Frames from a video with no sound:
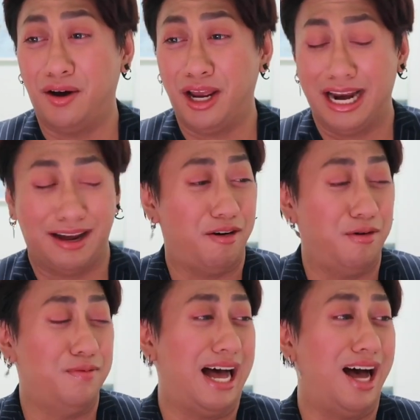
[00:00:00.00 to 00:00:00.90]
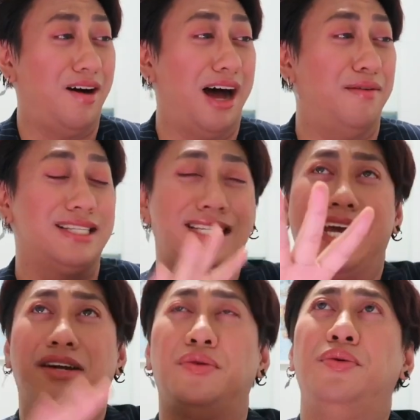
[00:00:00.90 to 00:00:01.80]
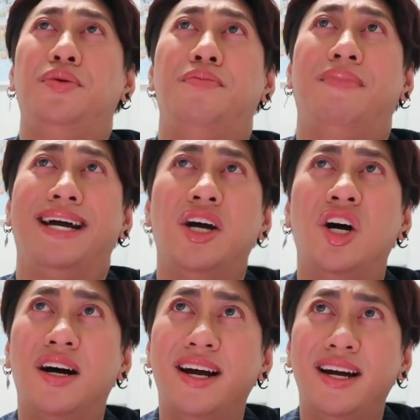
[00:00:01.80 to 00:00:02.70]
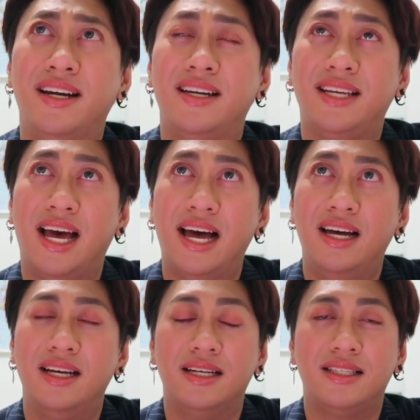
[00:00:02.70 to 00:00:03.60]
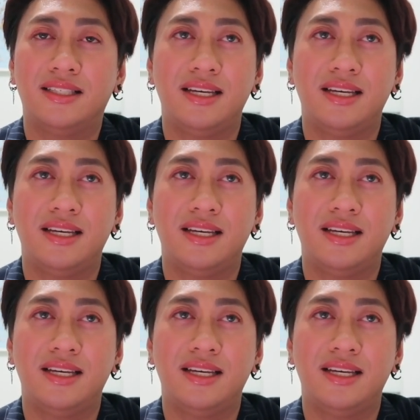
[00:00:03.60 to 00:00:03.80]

It oh wow, I was like, oh my heart, yes.